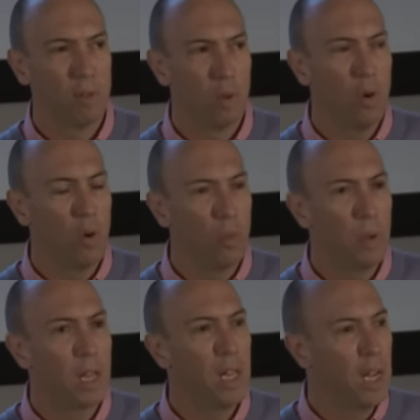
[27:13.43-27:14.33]
cool,
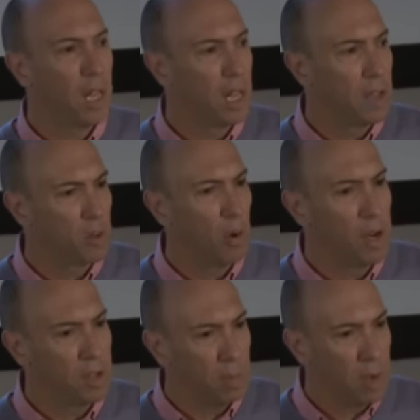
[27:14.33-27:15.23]
but clinically it's quite
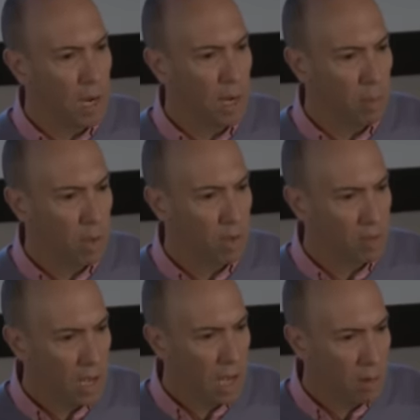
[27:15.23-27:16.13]
intimidating
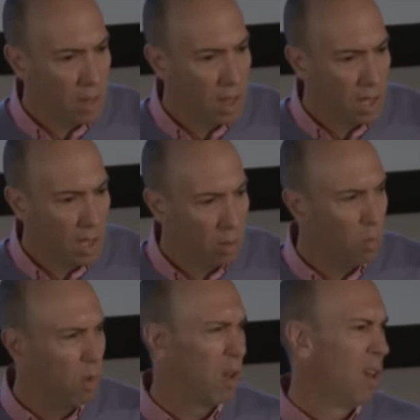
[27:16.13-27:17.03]
because now we're thinking,